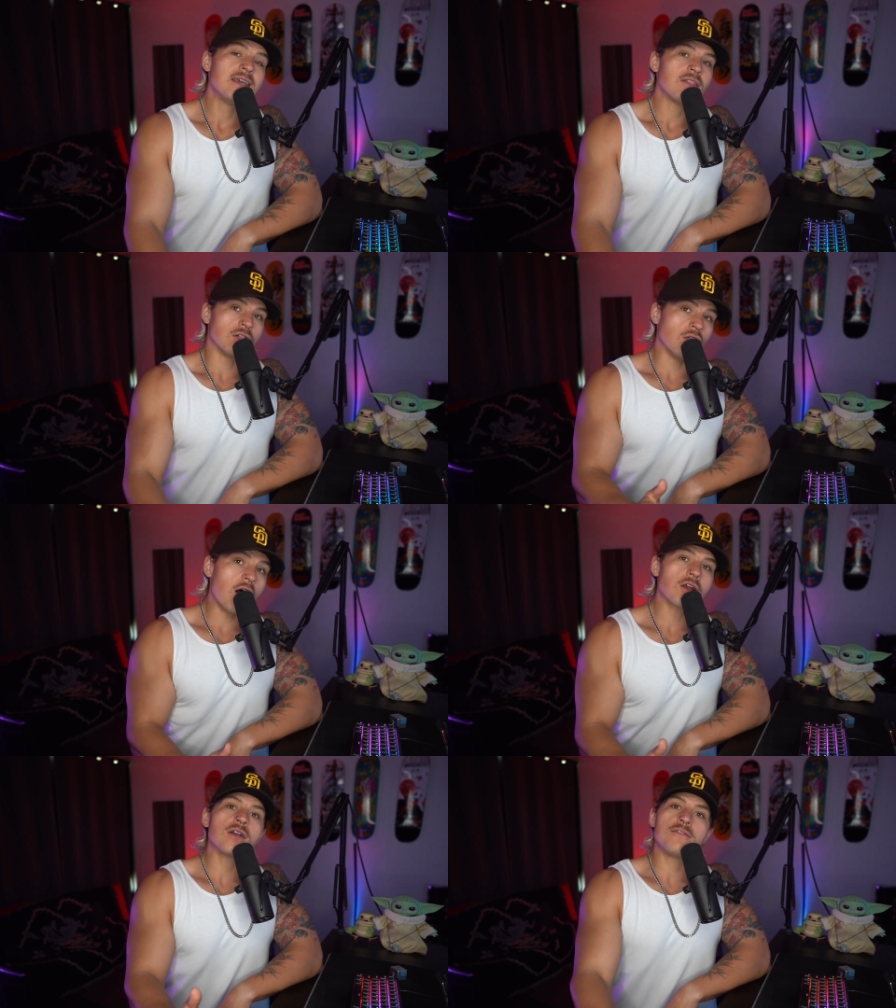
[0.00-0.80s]
The
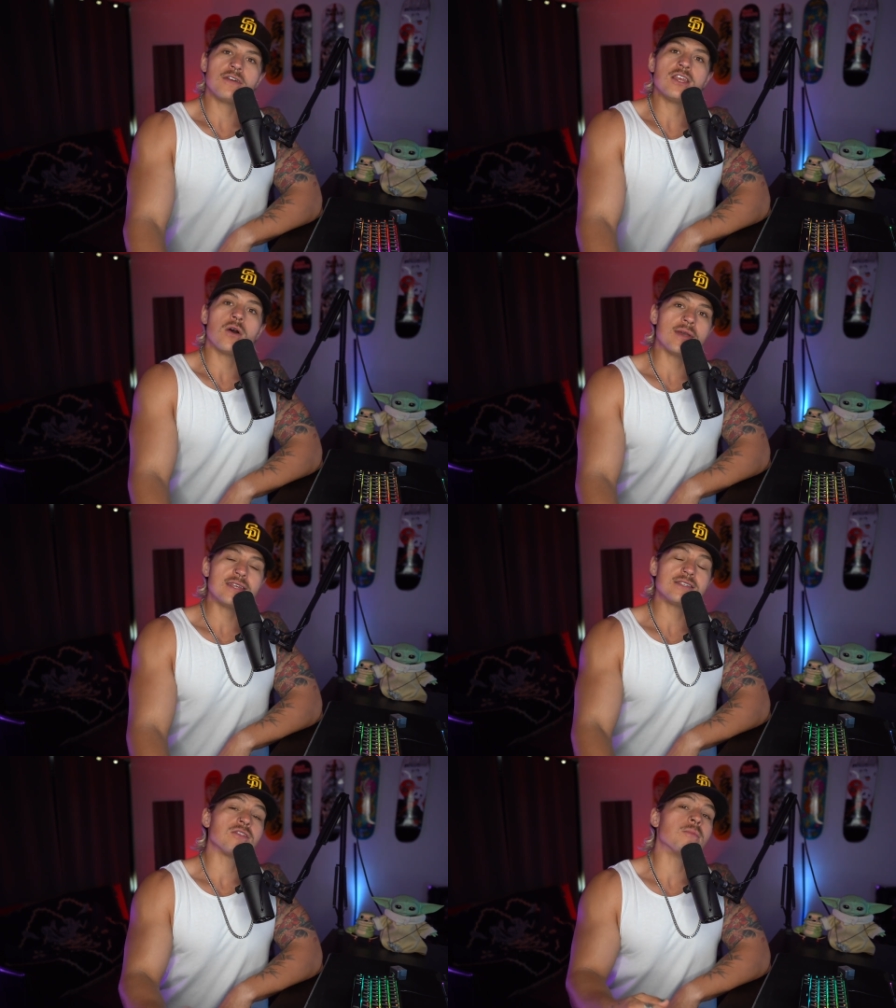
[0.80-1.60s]
longer a video
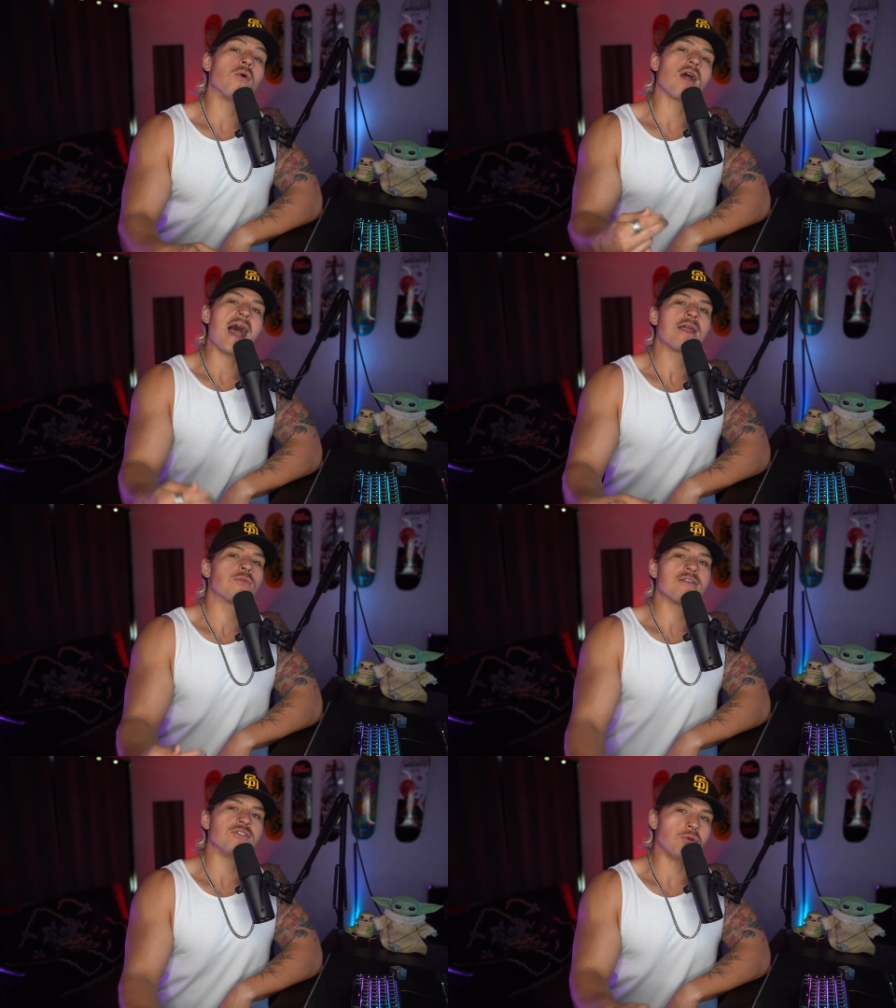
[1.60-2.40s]
is, the more ad
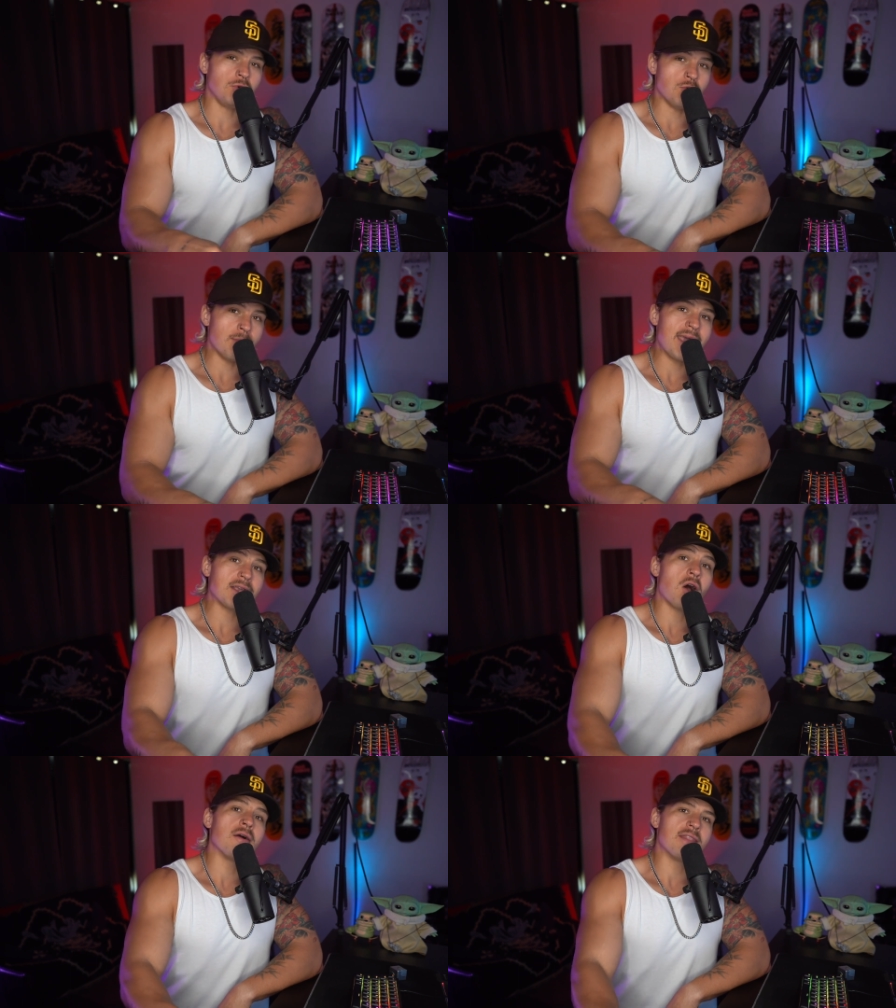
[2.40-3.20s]
revenue you
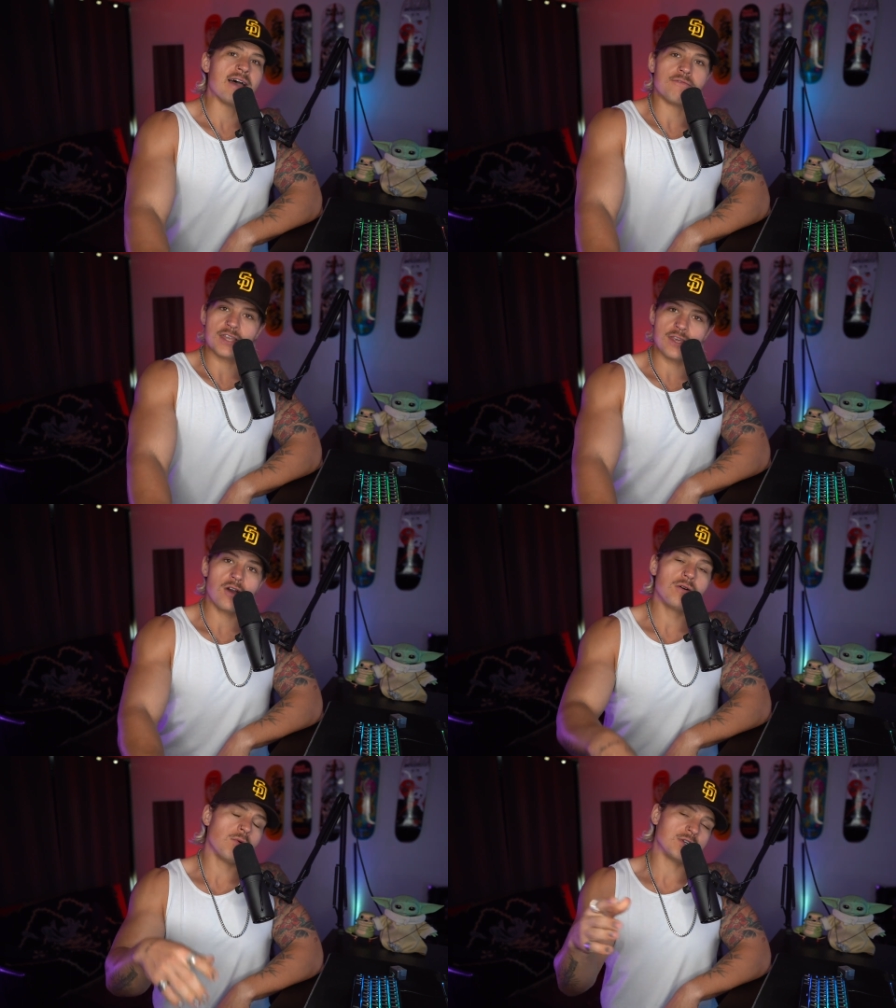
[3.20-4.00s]
make on that
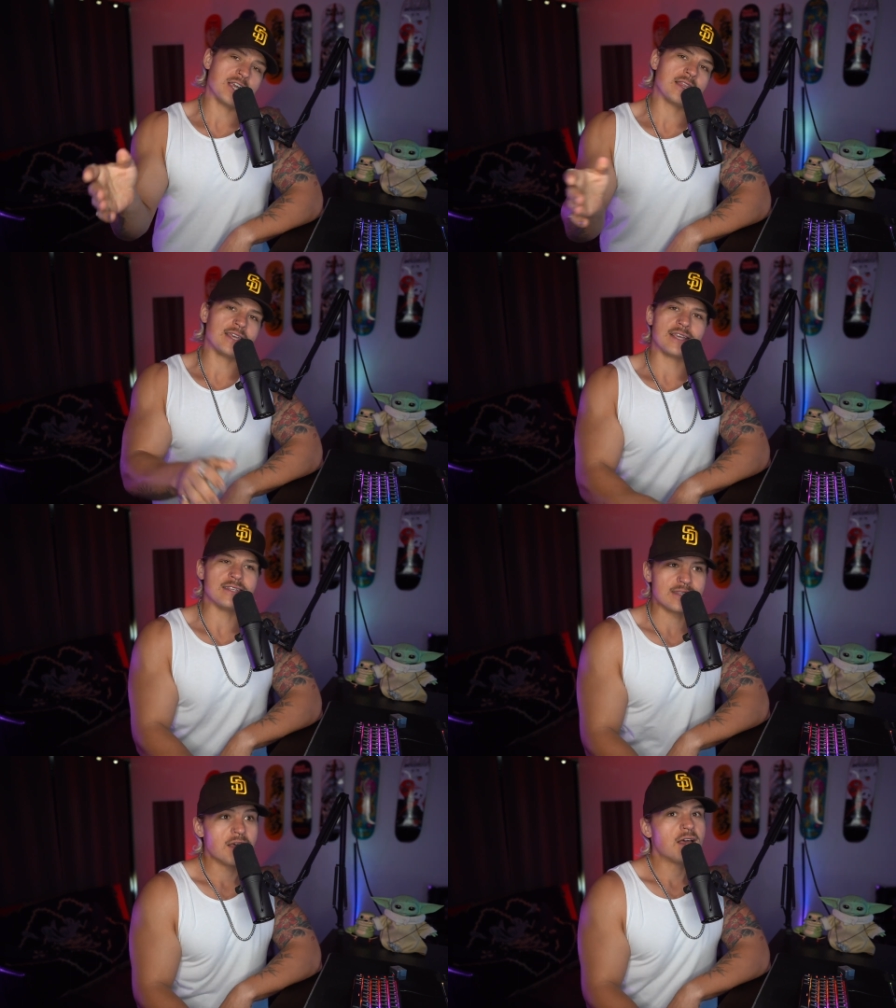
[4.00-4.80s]
video, which I think
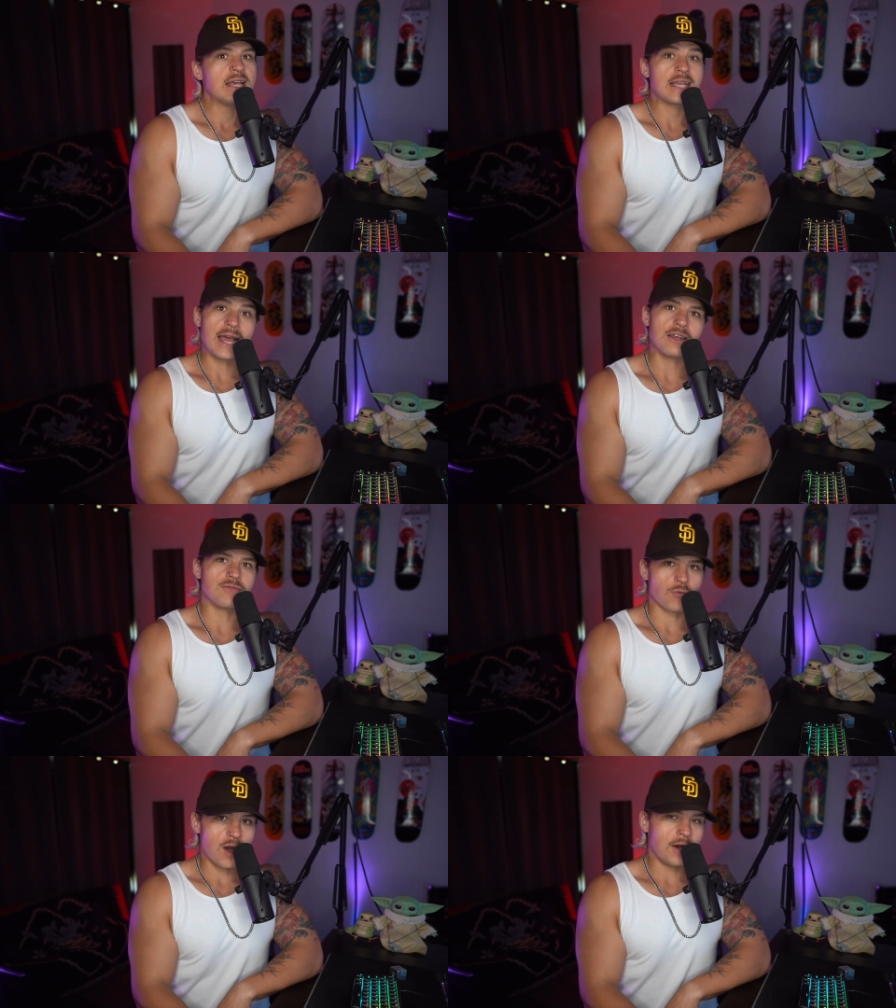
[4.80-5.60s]
is kind
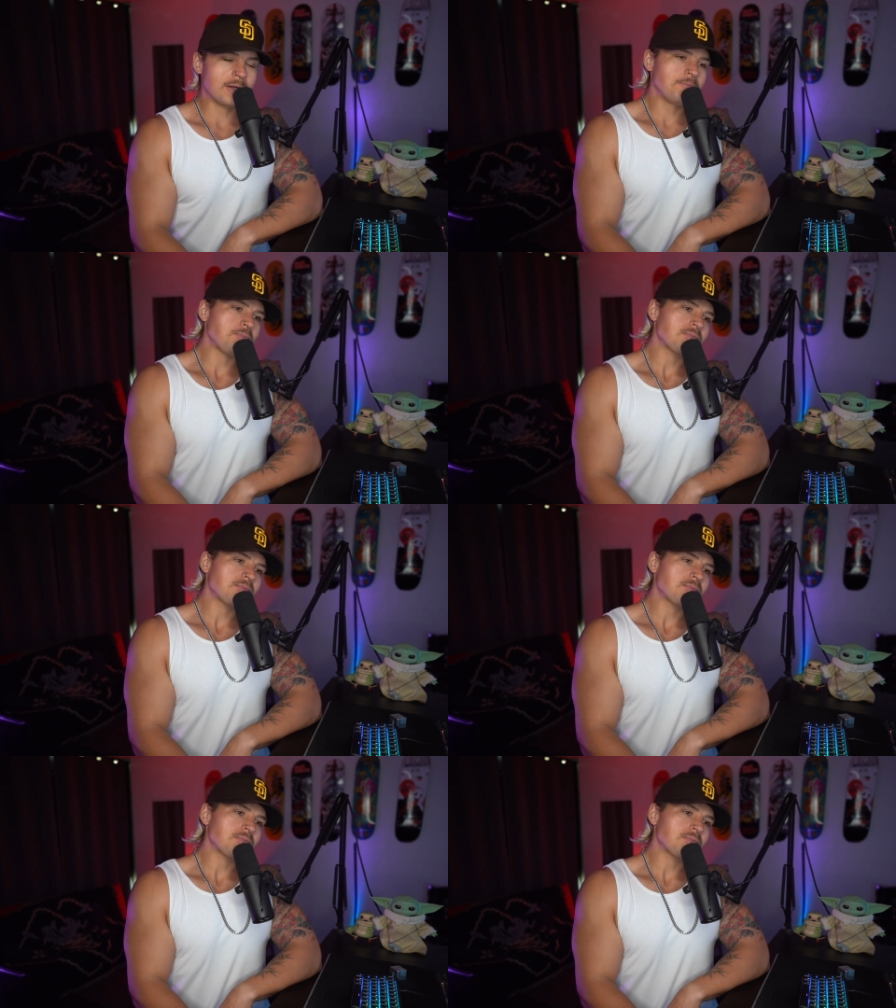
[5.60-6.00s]
of wrong.